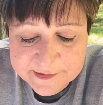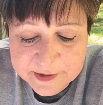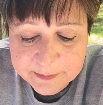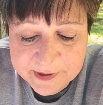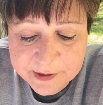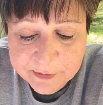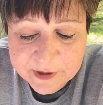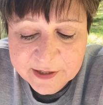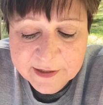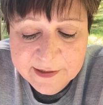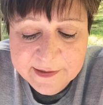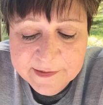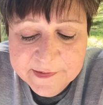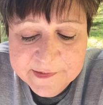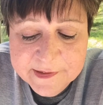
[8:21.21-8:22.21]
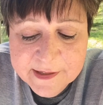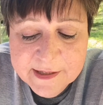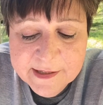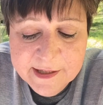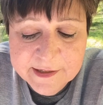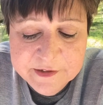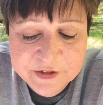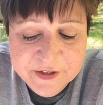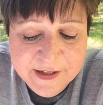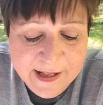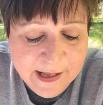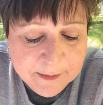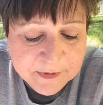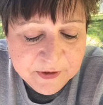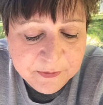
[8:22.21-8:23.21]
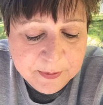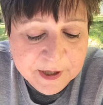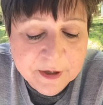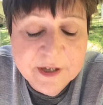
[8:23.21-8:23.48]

to be released into the atmosphere,